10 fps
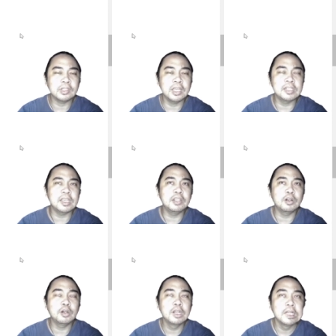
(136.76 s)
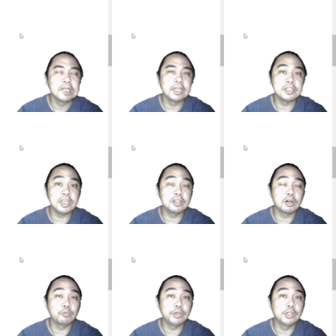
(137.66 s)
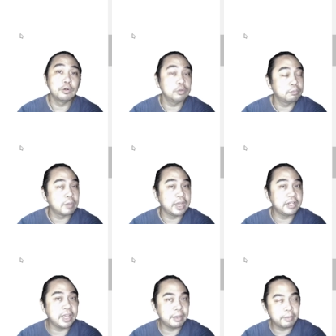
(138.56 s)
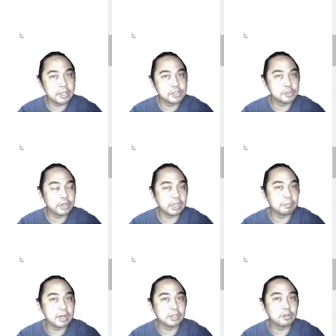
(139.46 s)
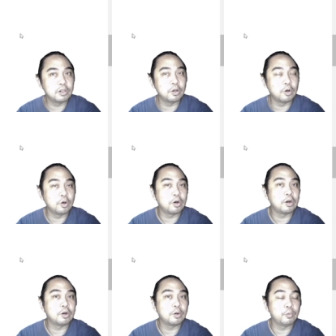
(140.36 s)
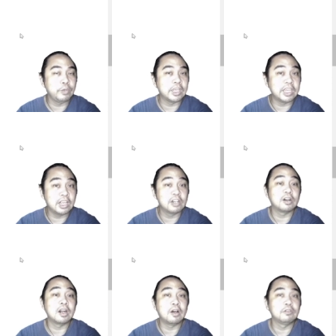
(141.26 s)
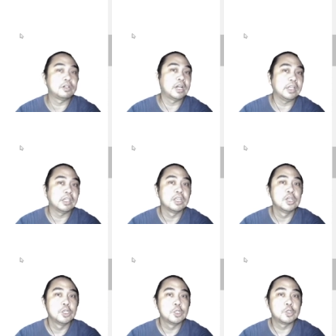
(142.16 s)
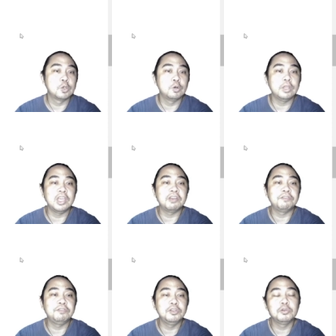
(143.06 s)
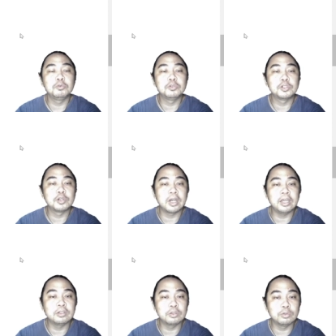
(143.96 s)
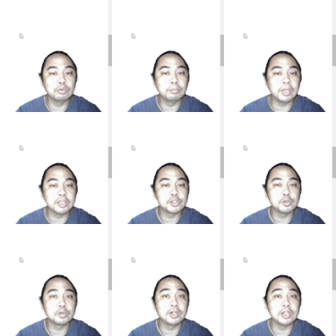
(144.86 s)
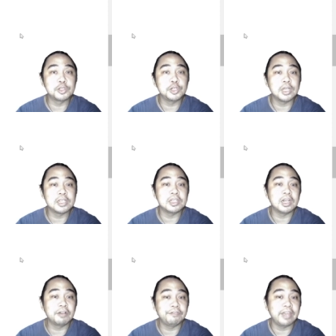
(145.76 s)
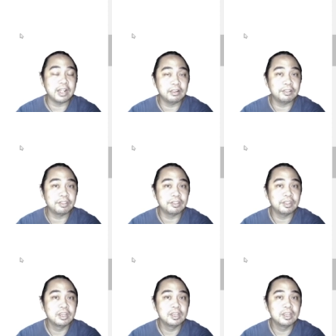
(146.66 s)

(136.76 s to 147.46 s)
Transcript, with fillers: It's either, it's either we don't mind Emma during a battle or we kill her outright. So if you try to make sure that she has enough health